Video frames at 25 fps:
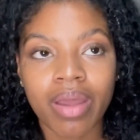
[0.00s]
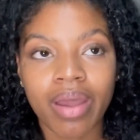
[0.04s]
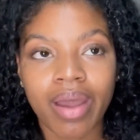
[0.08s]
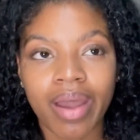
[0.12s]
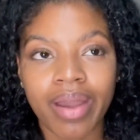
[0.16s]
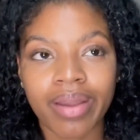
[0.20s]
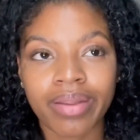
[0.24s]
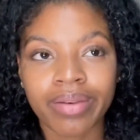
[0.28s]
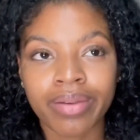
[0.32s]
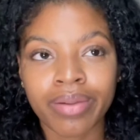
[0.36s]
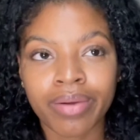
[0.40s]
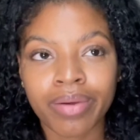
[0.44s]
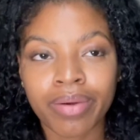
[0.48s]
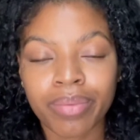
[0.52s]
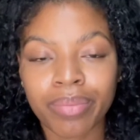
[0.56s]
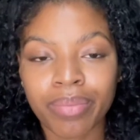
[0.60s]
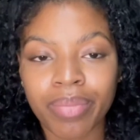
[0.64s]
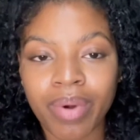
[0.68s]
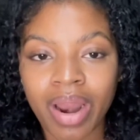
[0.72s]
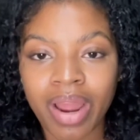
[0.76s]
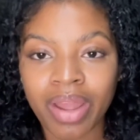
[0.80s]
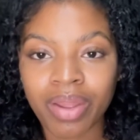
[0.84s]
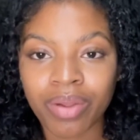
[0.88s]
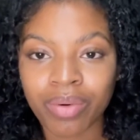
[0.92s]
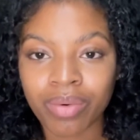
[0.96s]
I don't
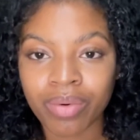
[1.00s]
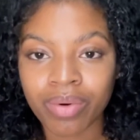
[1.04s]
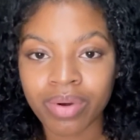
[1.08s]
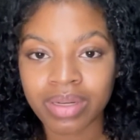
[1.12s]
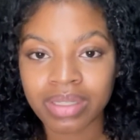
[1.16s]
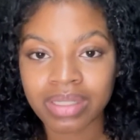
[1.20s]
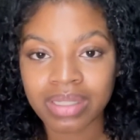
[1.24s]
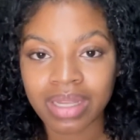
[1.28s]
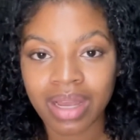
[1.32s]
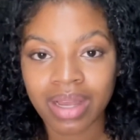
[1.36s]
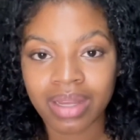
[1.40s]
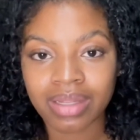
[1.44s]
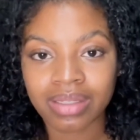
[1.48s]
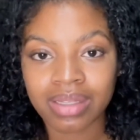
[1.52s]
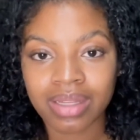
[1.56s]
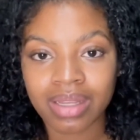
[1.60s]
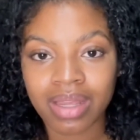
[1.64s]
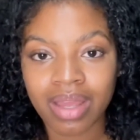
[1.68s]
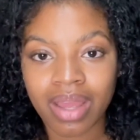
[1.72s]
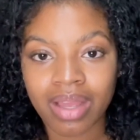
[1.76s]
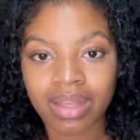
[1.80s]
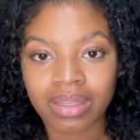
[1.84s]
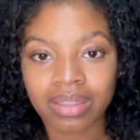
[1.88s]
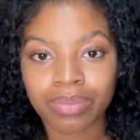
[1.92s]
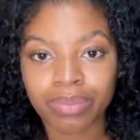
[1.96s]
prioritize it
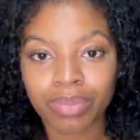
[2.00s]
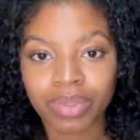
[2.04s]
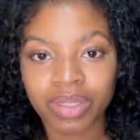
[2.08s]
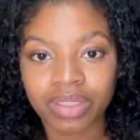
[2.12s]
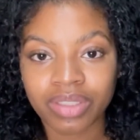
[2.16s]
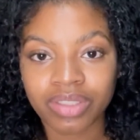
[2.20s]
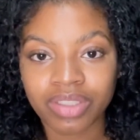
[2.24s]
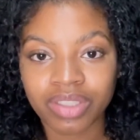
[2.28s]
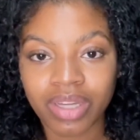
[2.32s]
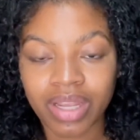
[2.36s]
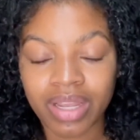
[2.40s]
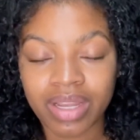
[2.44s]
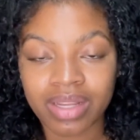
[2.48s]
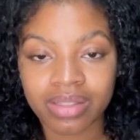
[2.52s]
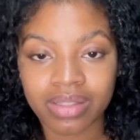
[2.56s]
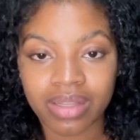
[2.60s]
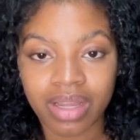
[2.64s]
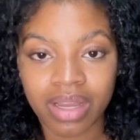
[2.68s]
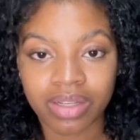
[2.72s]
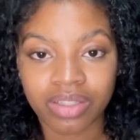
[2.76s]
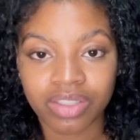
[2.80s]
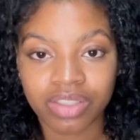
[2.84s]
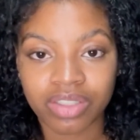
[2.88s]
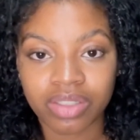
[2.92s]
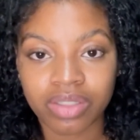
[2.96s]
as much as
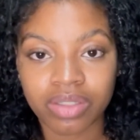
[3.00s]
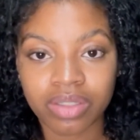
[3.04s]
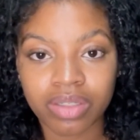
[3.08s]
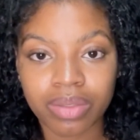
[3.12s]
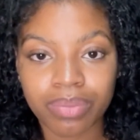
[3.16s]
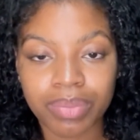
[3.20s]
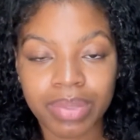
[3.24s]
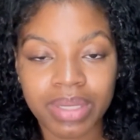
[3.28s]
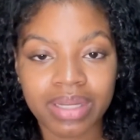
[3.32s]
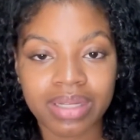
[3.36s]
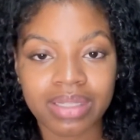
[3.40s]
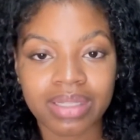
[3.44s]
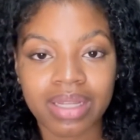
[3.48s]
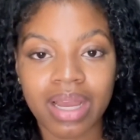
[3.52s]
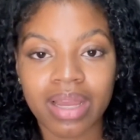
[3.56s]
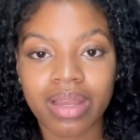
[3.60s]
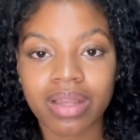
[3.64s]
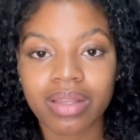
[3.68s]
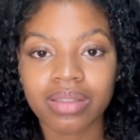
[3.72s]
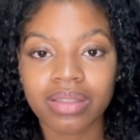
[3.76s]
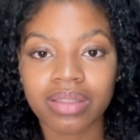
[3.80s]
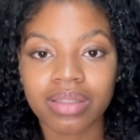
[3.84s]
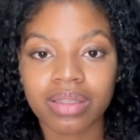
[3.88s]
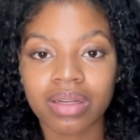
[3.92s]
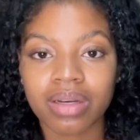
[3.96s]
I should because I
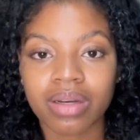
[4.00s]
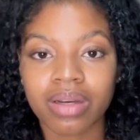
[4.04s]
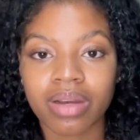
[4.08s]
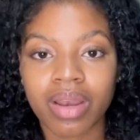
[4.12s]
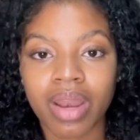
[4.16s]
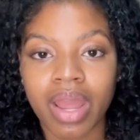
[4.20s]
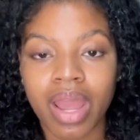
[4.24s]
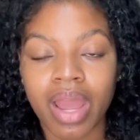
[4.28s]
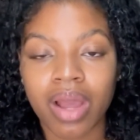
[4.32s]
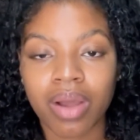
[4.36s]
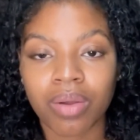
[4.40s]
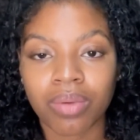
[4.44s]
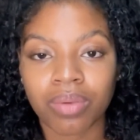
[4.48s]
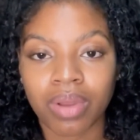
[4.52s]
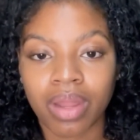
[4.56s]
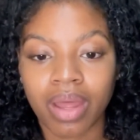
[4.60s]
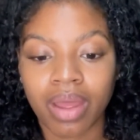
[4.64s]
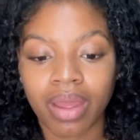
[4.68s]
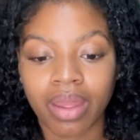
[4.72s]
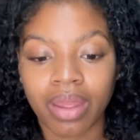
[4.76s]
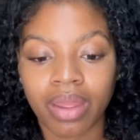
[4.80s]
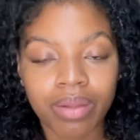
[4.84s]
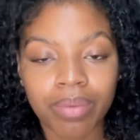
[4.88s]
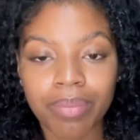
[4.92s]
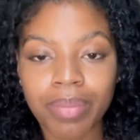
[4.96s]
consider now
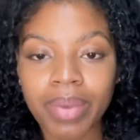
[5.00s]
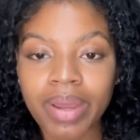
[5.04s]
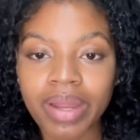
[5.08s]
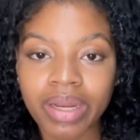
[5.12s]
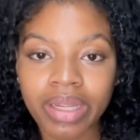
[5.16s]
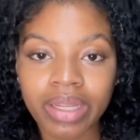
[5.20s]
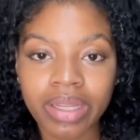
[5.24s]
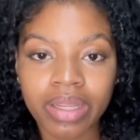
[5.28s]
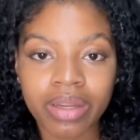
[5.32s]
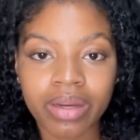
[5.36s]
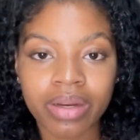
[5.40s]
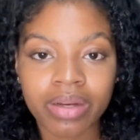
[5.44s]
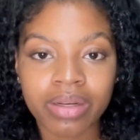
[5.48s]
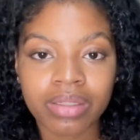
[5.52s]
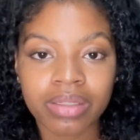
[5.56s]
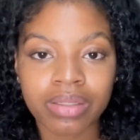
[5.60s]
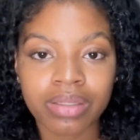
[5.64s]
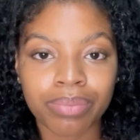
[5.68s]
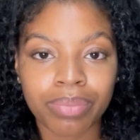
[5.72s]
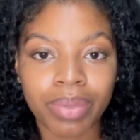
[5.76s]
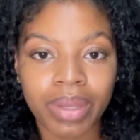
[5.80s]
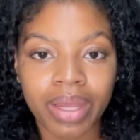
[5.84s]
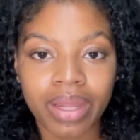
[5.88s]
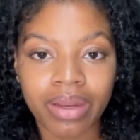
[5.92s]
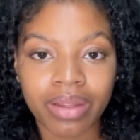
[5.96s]
like manicures
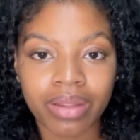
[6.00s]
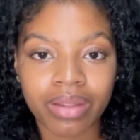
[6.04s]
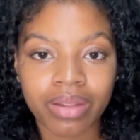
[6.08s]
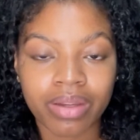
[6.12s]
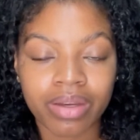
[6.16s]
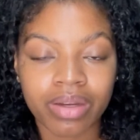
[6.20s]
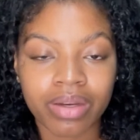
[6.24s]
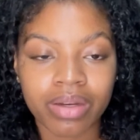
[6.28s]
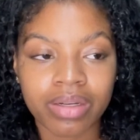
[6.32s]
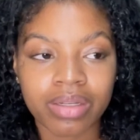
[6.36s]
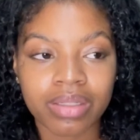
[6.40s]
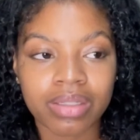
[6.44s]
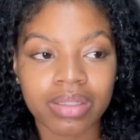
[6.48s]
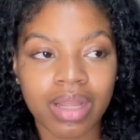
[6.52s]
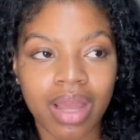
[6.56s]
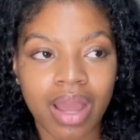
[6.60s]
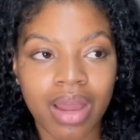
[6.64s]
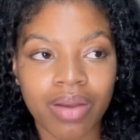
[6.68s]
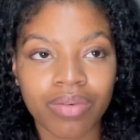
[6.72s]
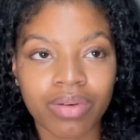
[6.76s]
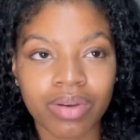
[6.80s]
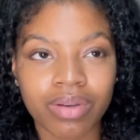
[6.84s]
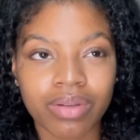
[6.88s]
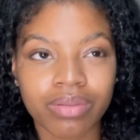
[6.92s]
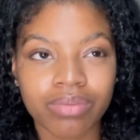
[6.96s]
pedicures,
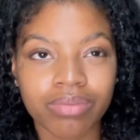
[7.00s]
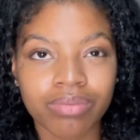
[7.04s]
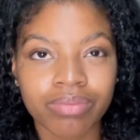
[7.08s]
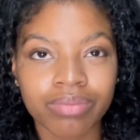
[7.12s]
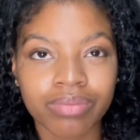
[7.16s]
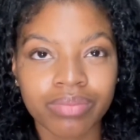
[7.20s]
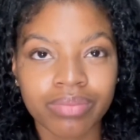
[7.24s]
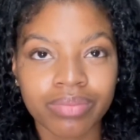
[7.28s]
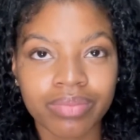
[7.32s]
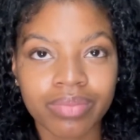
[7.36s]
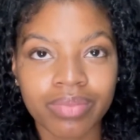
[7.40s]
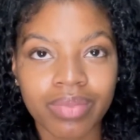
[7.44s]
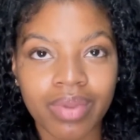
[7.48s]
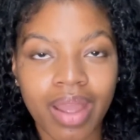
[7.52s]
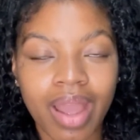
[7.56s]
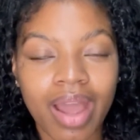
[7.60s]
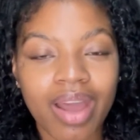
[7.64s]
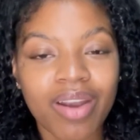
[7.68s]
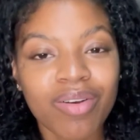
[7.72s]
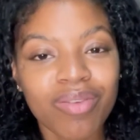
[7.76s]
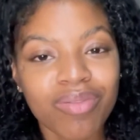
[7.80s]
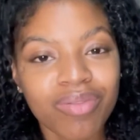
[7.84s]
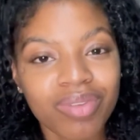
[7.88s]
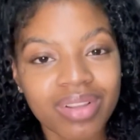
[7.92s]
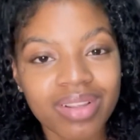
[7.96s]
I
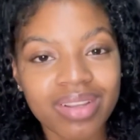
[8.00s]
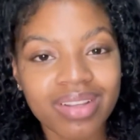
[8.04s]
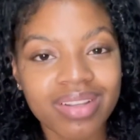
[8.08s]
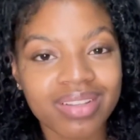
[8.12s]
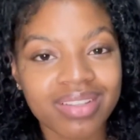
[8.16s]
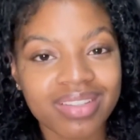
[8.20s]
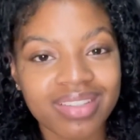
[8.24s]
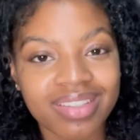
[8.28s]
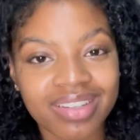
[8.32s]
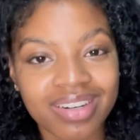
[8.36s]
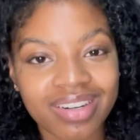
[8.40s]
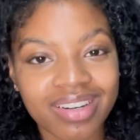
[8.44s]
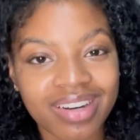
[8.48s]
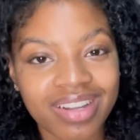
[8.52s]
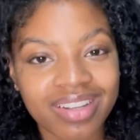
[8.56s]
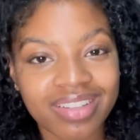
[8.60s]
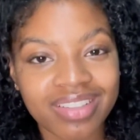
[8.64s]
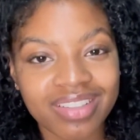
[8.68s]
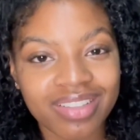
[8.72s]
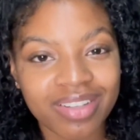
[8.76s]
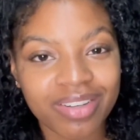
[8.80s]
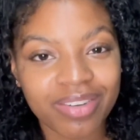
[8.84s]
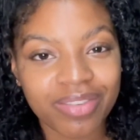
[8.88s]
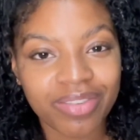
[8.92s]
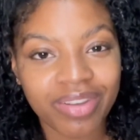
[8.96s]
don't really consider that
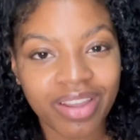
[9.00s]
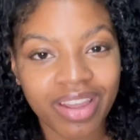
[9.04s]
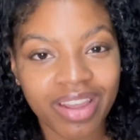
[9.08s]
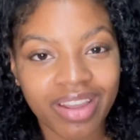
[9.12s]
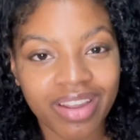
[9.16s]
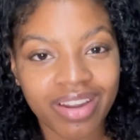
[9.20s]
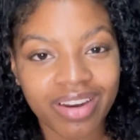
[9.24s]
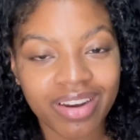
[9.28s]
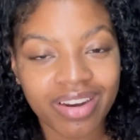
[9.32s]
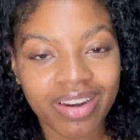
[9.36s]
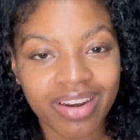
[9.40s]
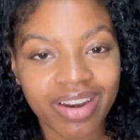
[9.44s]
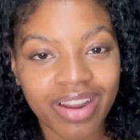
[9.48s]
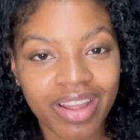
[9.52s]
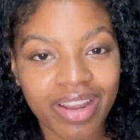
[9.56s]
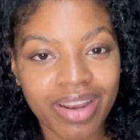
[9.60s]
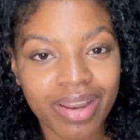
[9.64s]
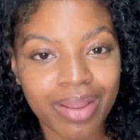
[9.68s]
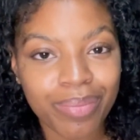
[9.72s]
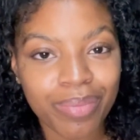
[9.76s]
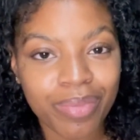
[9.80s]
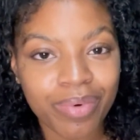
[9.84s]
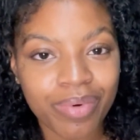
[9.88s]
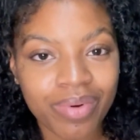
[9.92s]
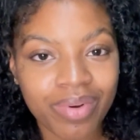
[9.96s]
self-care
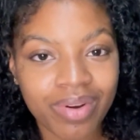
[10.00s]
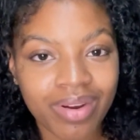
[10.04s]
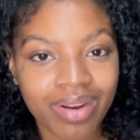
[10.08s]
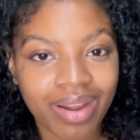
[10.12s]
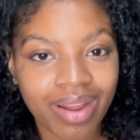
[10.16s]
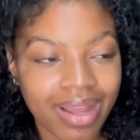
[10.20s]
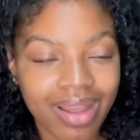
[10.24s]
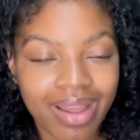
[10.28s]
anymore.